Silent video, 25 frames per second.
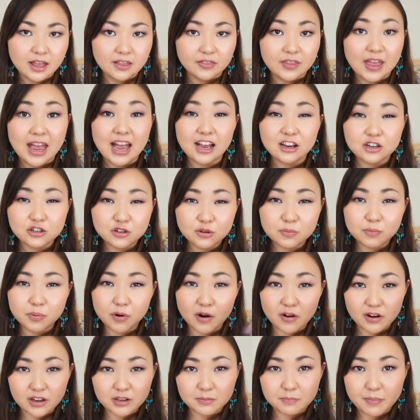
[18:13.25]
The actual
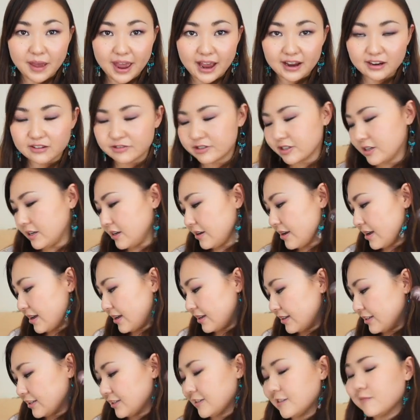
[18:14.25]
product packaging
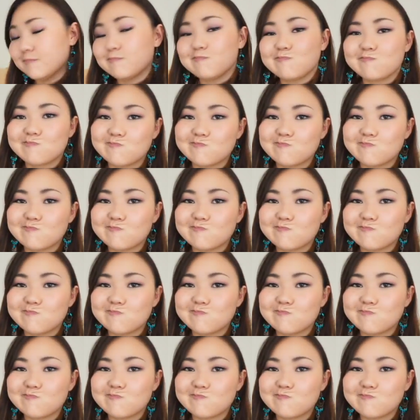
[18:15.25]
is,